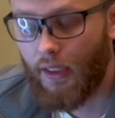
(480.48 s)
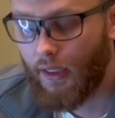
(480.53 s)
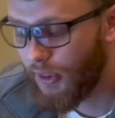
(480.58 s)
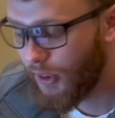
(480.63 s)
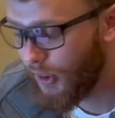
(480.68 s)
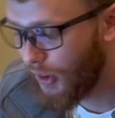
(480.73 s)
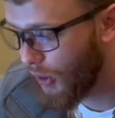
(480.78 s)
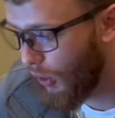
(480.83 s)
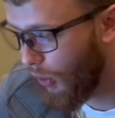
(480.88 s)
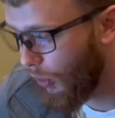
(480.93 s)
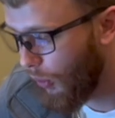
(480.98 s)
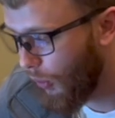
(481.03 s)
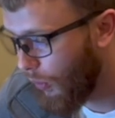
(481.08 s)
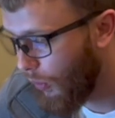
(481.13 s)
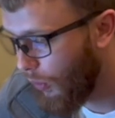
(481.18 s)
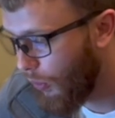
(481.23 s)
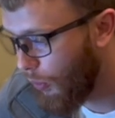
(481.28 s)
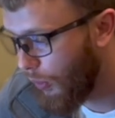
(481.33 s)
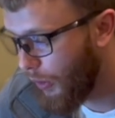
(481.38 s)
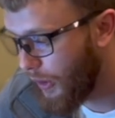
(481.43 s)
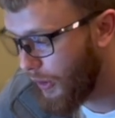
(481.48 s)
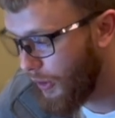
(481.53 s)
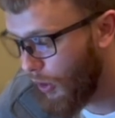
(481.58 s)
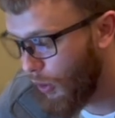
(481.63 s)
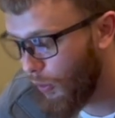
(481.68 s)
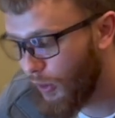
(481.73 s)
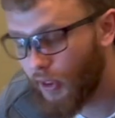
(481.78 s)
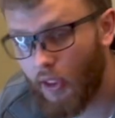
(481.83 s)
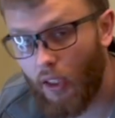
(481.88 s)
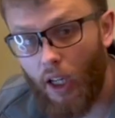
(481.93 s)
So,
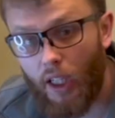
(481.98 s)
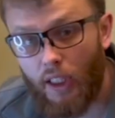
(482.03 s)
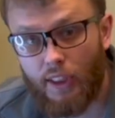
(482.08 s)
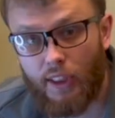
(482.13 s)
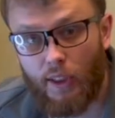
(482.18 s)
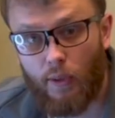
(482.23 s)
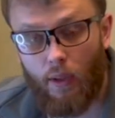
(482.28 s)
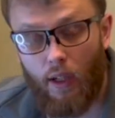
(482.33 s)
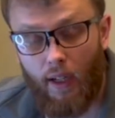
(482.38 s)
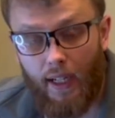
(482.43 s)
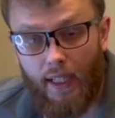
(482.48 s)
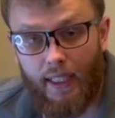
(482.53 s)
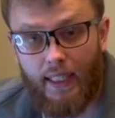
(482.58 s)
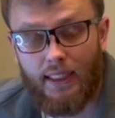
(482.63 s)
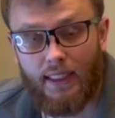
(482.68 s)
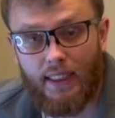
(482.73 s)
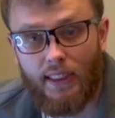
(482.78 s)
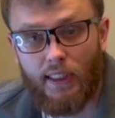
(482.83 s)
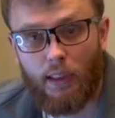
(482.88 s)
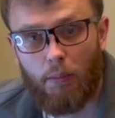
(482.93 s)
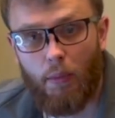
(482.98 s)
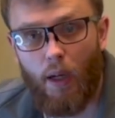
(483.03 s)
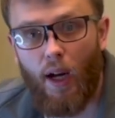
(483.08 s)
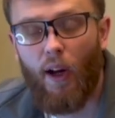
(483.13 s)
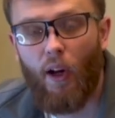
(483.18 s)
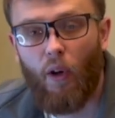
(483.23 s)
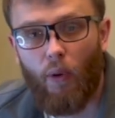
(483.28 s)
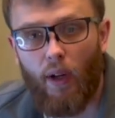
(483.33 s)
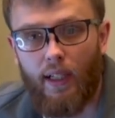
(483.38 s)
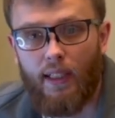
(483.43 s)
it's costing around 80 cents a mile
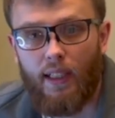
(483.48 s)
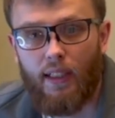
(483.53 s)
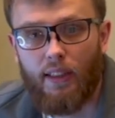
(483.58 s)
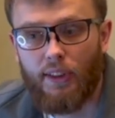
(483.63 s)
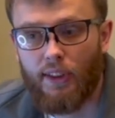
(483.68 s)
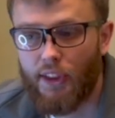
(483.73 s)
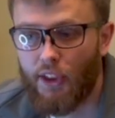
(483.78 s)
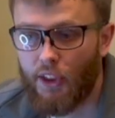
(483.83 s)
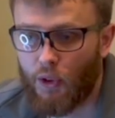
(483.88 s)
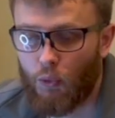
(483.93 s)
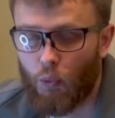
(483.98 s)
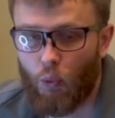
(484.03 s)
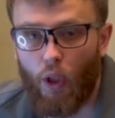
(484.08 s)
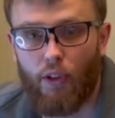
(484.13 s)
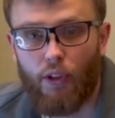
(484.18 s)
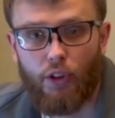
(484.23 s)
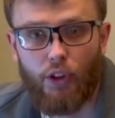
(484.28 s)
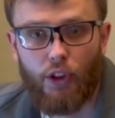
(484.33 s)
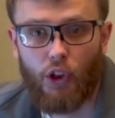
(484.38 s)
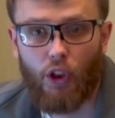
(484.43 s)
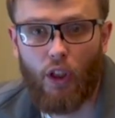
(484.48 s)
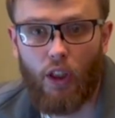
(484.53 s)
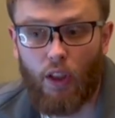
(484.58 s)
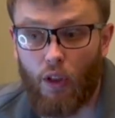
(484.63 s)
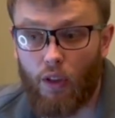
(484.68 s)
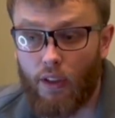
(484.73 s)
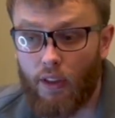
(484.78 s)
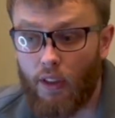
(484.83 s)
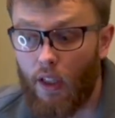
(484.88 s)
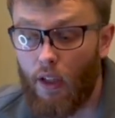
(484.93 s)
right now to just run your truck
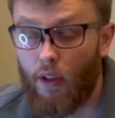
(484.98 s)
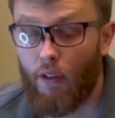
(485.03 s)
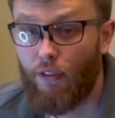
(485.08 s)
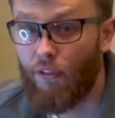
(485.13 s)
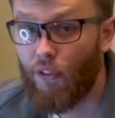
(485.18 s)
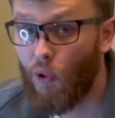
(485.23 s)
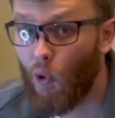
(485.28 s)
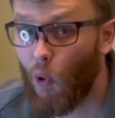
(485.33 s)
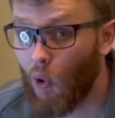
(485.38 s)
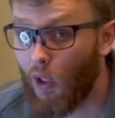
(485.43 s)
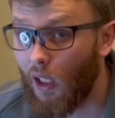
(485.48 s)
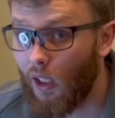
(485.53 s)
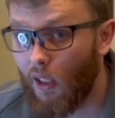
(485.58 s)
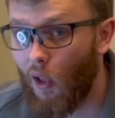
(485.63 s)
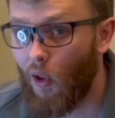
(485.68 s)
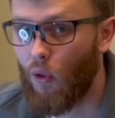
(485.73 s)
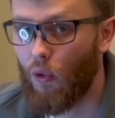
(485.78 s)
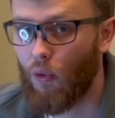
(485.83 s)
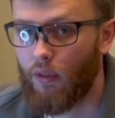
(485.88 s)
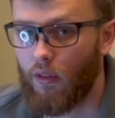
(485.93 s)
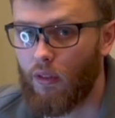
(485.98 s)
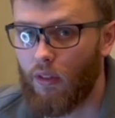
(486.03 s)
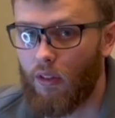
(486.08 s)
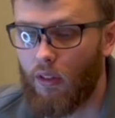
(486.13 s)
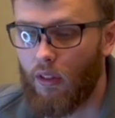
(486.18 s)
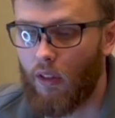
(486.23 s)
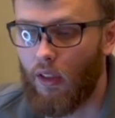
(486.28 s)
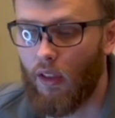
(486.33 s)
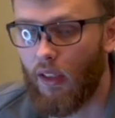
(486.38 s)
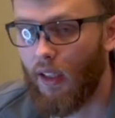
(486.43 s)
on fuel alone,
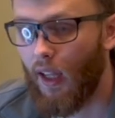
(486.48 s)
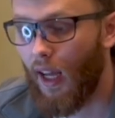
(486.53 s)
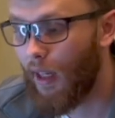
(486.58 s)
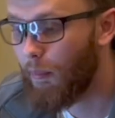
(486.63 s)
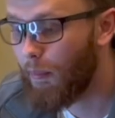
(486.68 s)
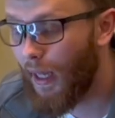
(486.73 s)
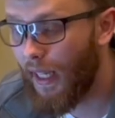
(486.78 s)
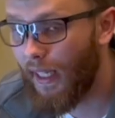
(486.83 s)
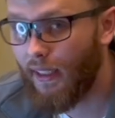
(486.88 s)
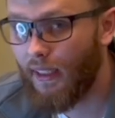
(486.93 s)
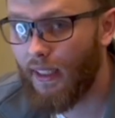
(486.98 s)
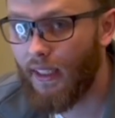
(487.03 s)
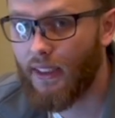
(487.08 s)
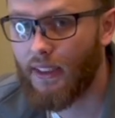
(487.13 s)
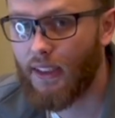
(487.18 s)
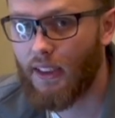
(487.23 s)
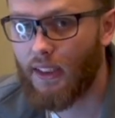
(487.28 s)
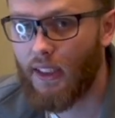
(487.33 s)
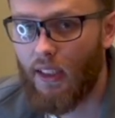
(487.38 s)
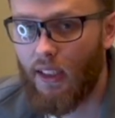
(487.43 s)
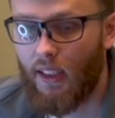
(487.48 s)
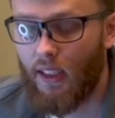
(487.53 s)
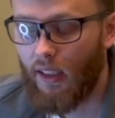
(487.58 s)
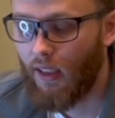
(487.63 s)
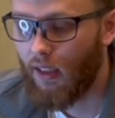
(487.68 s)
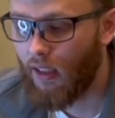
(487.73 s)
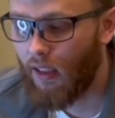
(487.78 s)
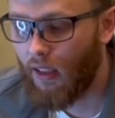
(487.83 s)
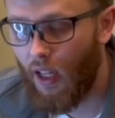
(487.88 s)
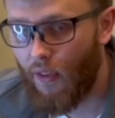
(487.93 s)
not maintenance,
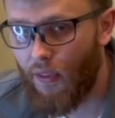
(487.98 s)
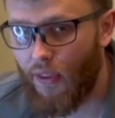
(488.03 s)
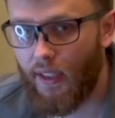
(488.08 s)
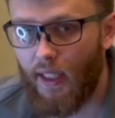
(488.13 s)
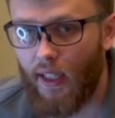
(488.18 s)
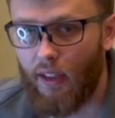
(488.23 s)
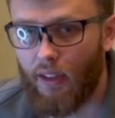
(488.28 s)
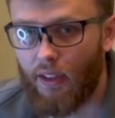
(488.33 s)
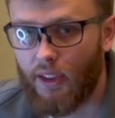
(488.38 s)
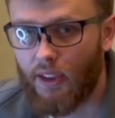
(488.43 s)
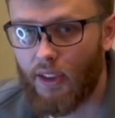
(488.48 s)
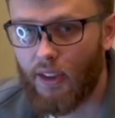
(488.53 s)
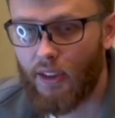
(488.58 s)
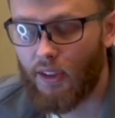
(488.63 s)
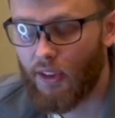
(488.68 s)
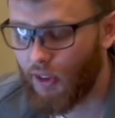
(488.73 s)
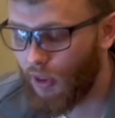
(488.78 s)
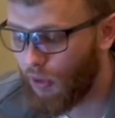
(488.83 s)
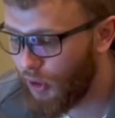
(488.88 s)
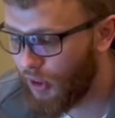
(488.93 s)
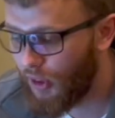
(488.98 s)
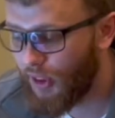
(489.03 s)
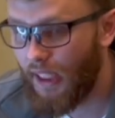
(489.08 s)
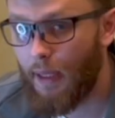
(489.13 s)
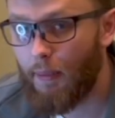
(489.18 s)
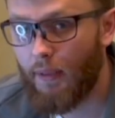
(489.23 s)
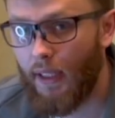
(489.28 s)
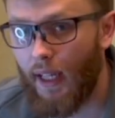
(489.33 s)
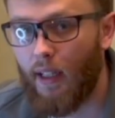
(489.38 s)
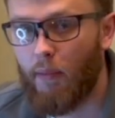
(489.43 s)
nothing else. So just keep
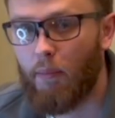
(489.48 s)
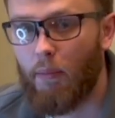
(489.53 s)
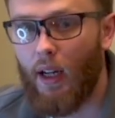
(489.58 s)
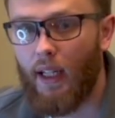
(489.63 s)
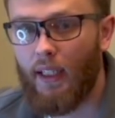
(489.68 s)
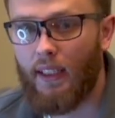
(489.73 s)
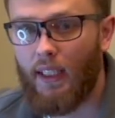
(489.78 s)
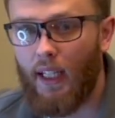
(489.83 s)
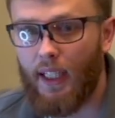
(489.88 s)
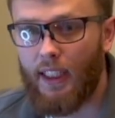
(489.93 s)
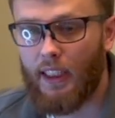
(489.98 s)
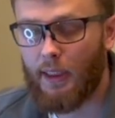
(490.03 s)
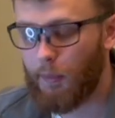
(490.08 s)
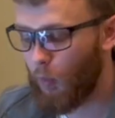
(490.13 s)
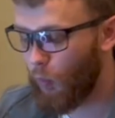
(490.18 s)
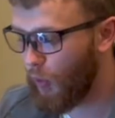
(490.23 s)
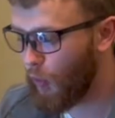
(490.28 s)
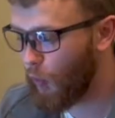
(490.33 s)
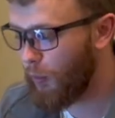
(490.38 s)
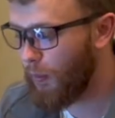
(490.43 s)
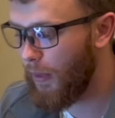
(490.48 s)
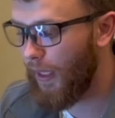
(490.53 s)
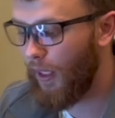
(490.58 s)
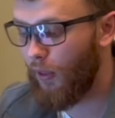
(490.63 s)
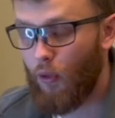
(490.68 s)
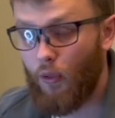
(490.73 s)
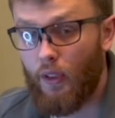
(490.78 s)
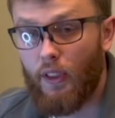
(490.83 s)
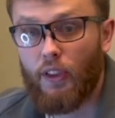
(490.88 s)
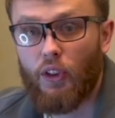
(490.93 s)
that in mind, guys. But once we make it
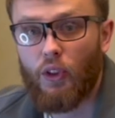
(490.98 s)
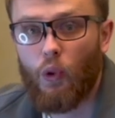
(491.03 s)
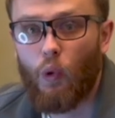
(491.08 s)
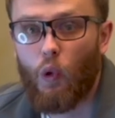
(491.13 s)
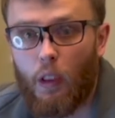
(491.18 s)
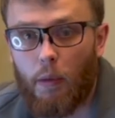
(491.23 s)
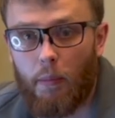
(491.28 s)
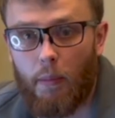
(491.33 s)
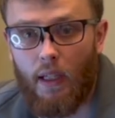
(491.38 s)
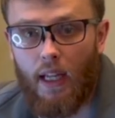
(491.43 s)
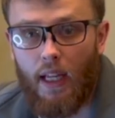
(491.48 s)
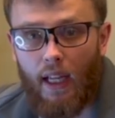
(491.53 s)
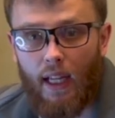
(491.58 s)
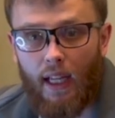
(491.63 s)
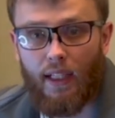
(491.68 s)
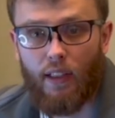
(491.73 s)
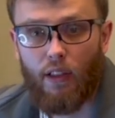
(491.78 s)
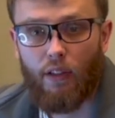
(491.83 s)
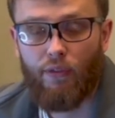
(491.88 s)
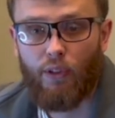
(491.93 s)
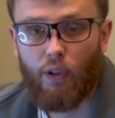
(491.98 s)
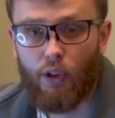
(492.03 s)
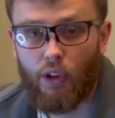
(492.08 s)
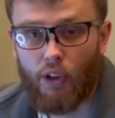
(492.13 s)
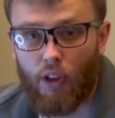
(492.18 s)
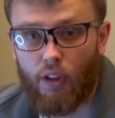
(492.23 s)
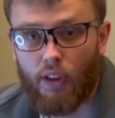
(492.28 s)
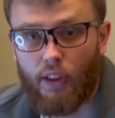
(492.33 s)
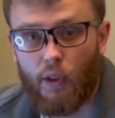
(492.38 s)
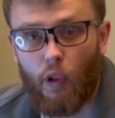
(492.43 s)
through this storm and the fuel
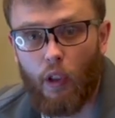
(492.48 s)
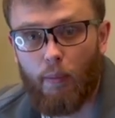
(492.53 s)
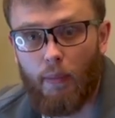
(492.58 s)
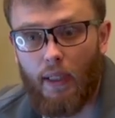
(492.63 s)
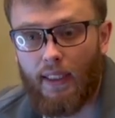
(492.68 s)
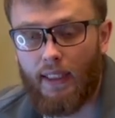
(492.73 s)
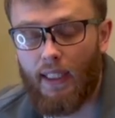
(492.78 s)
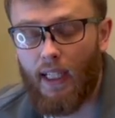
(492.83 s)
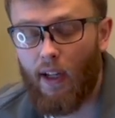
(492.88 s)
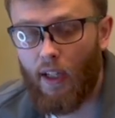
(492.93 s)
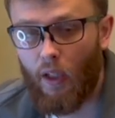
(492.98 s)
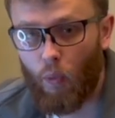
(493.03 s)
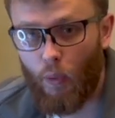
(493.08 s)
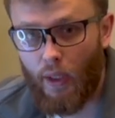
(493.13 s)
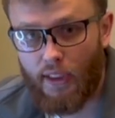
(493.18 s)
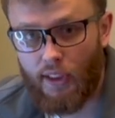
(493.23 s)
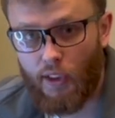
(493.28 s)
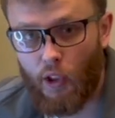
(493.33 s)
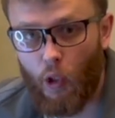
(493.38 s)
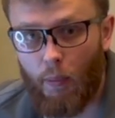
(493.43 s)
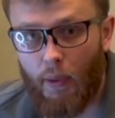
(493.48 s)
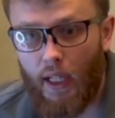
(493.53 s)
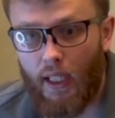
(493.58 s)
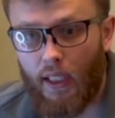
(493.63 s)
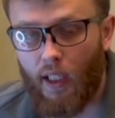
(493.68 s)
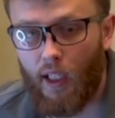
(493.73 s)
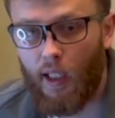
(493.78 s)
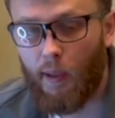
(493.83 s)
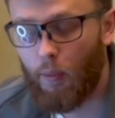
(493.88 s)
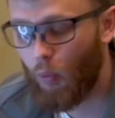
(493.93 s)
starts going back down and rates go back
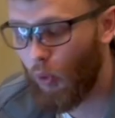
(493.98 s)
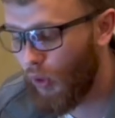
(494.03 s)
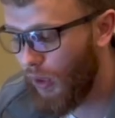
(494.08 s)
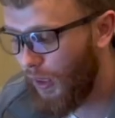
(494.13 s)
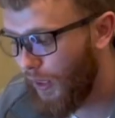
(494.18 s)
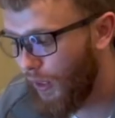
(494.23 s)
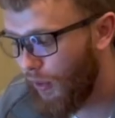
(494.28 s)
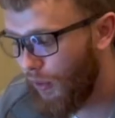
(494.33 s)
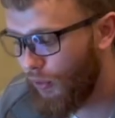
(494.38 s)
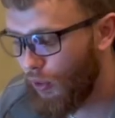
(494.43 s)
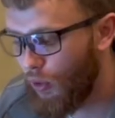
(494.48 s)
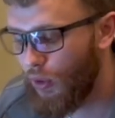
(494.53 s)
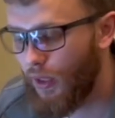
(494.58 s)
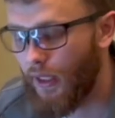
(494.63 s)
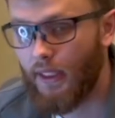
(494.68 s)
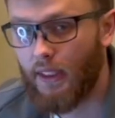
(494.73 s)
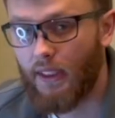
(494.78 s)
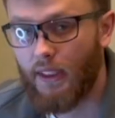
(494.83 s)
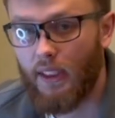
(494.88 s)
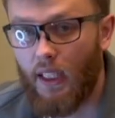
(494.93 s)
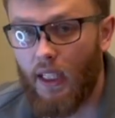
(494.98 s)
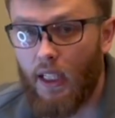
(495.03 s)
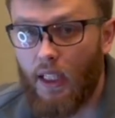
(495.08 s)
up, we're going to get through this.